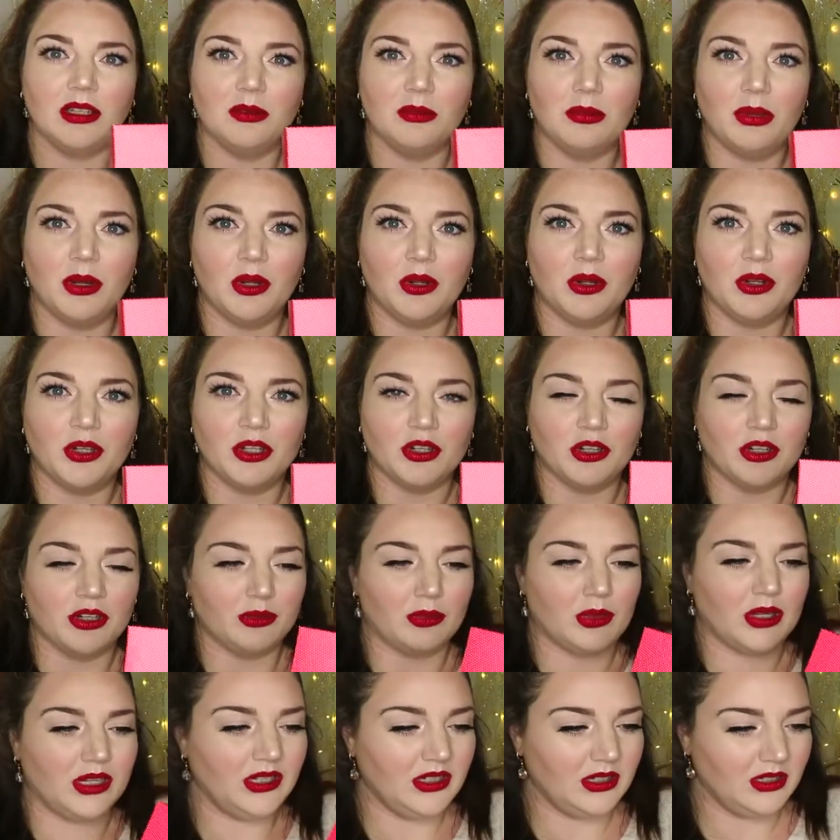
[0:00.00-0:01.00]
Polka dot
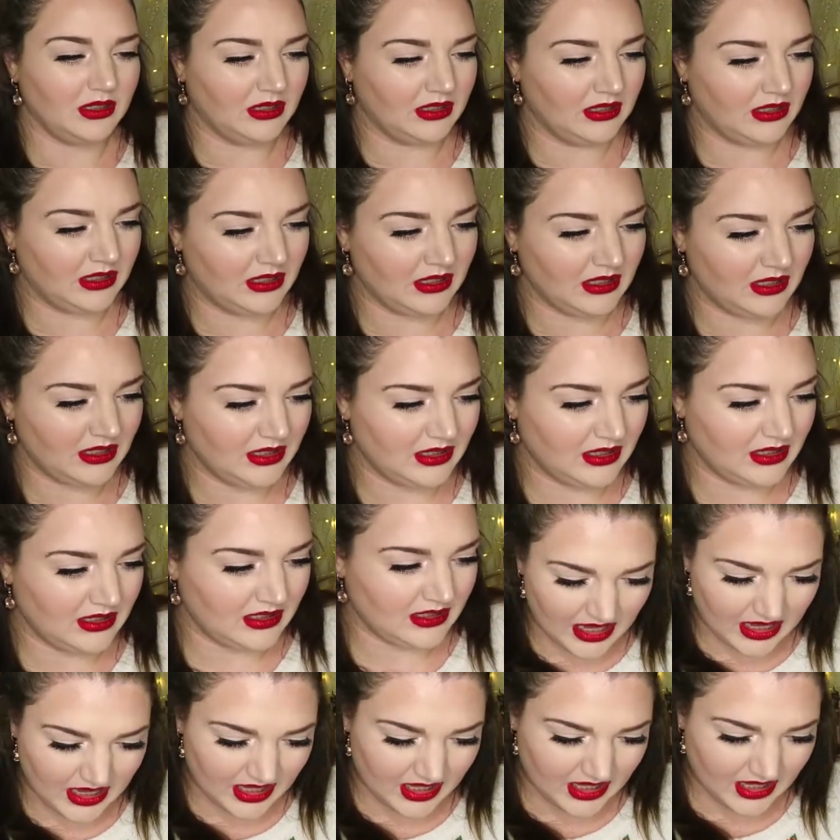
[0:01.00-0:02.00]
one.
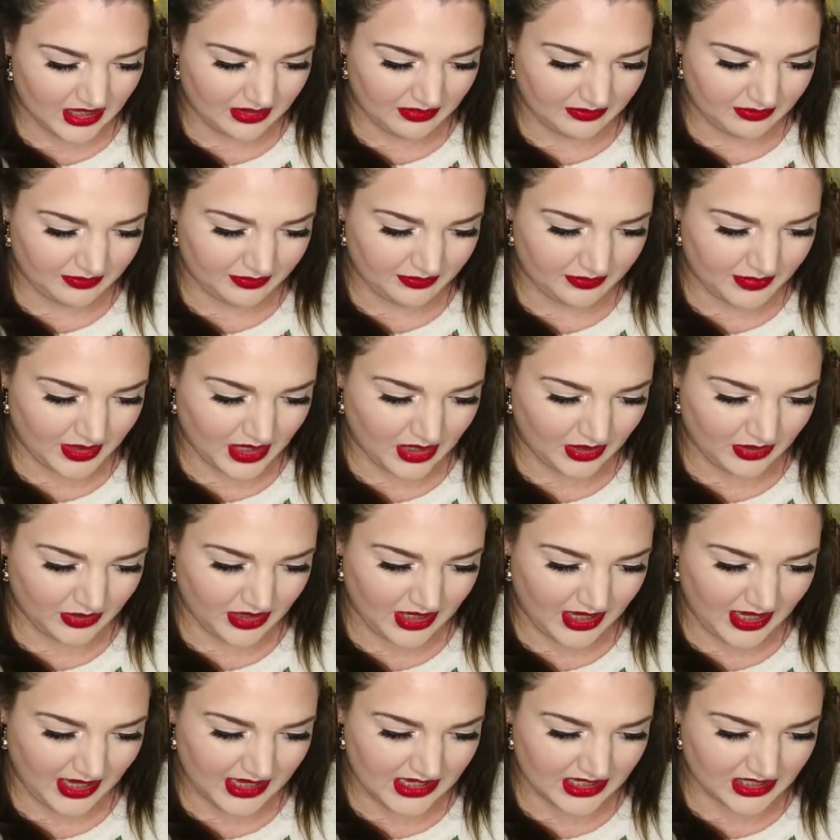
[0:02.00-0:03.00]

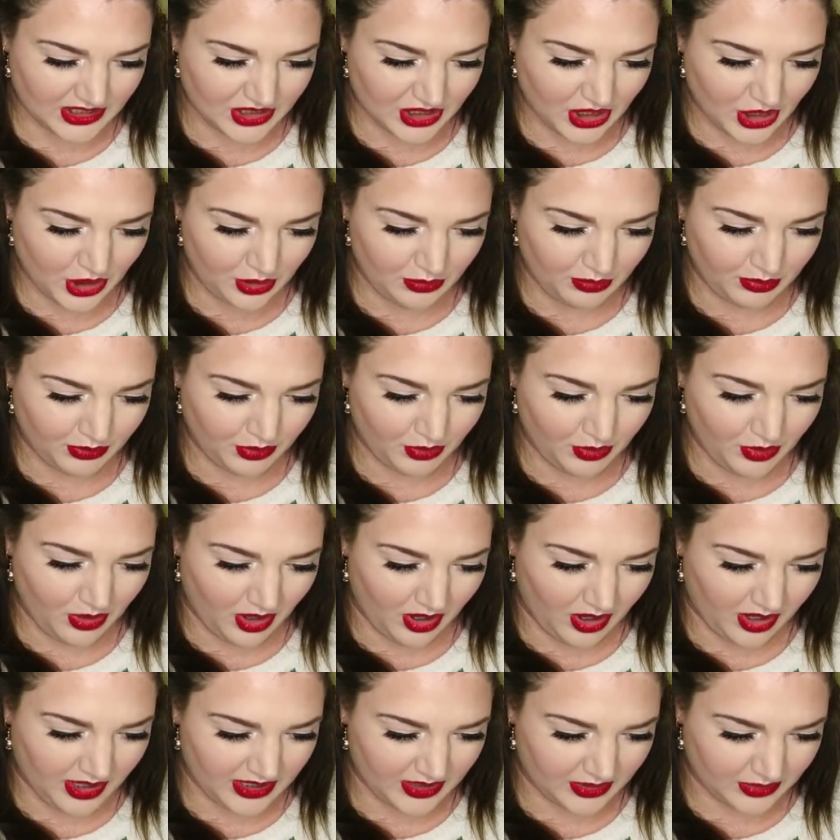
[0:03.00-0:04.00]
Okay, Noble
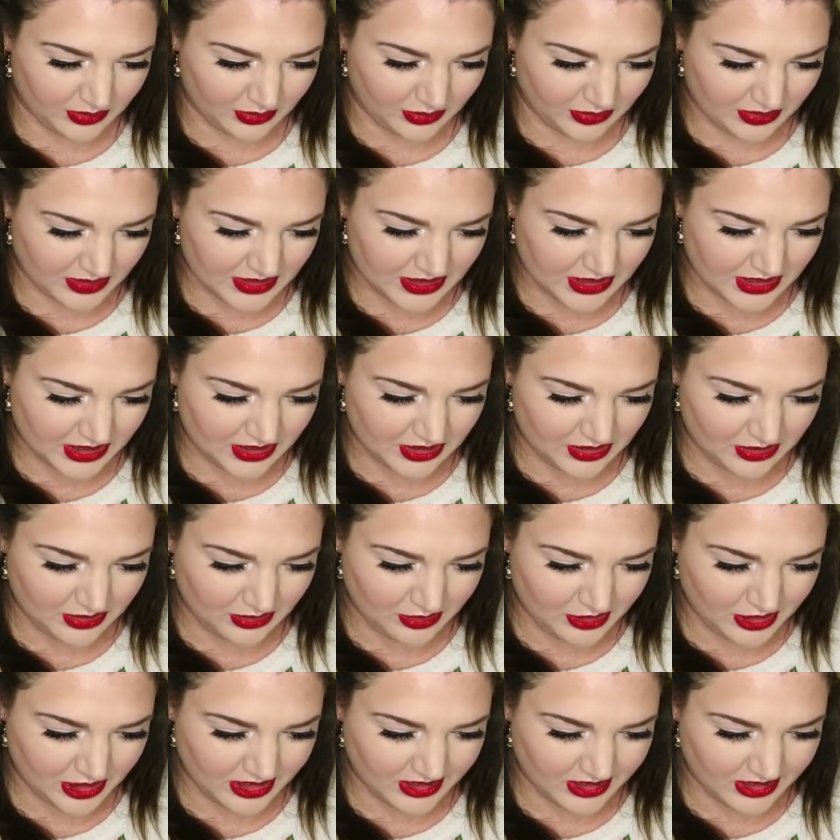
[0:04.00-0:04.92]
Isles, the Nude